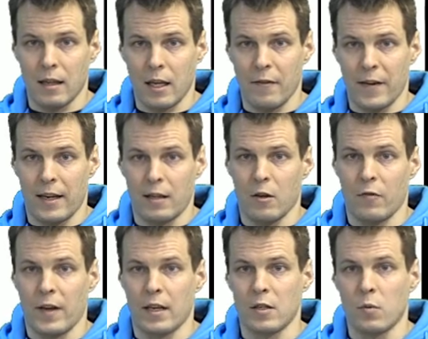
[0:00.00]
the effect of
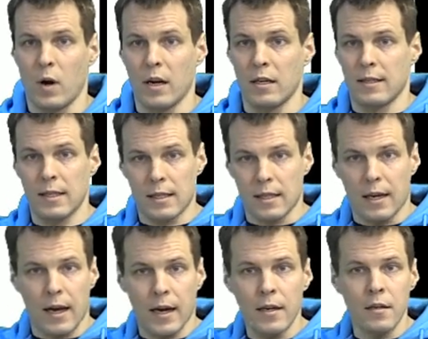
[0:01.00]
x1 is this
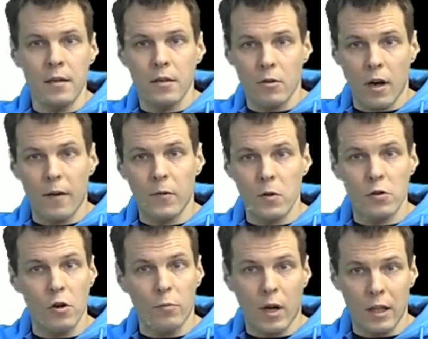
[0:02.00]
line. You have to
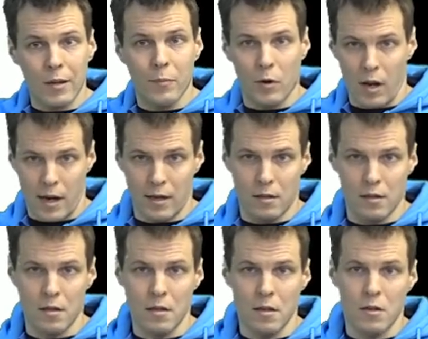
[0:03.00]
show multiple lines.
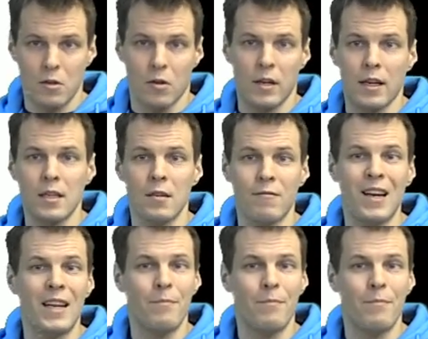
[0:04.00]
So it doesn't really